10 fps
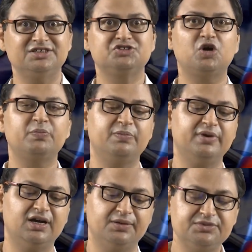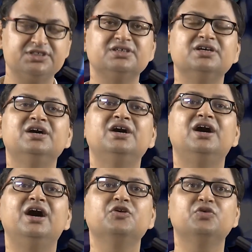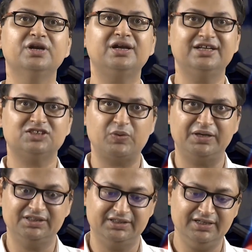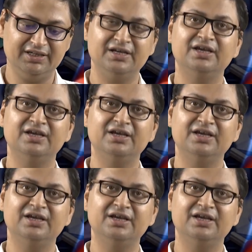entropy becomes a unitless quantity,